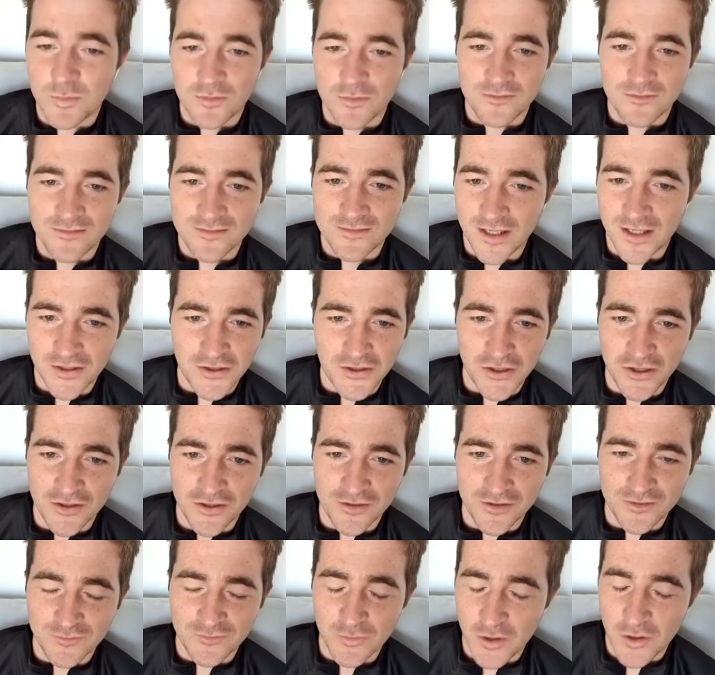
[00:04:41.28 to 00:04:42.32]

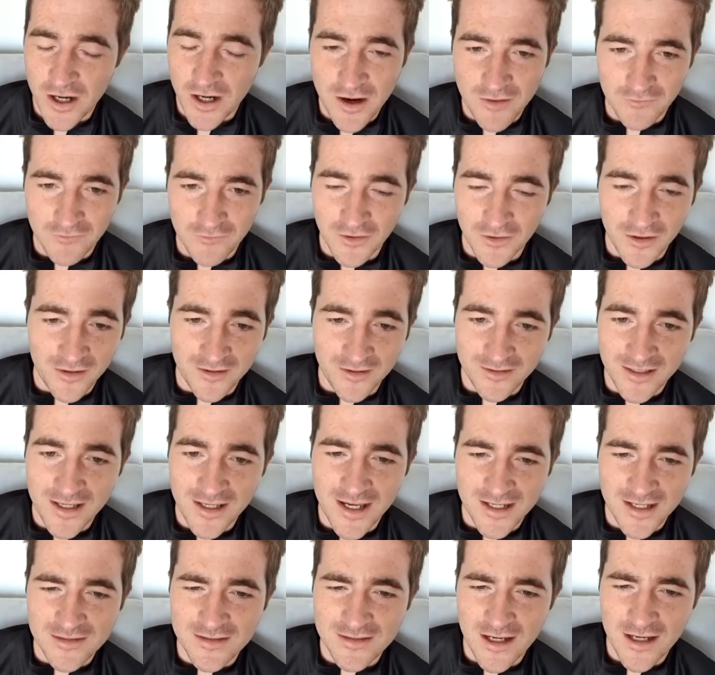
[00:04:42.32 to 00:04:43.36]
session, wherever. Yeah,
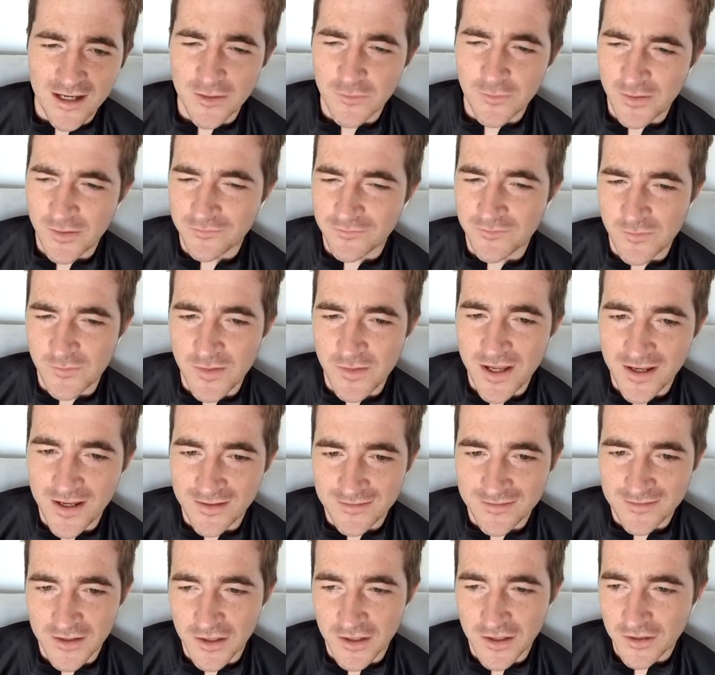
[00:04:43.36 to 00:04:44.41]
it just kind of went from there.
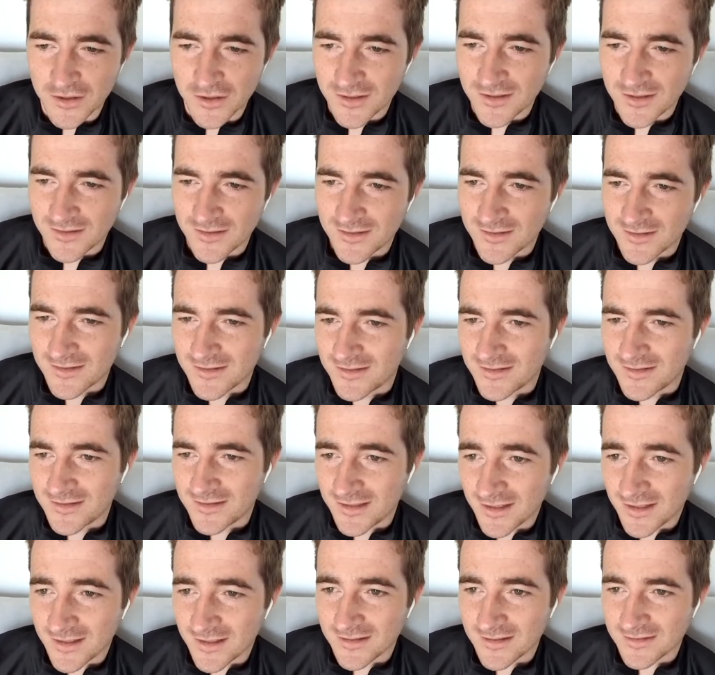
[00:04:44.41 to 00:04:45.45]
So
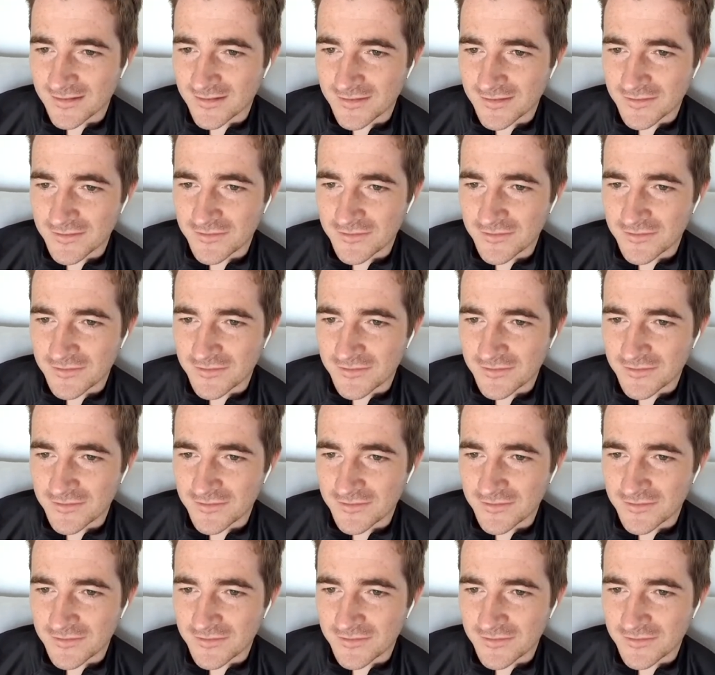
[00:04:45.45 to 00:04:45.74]
yeah, very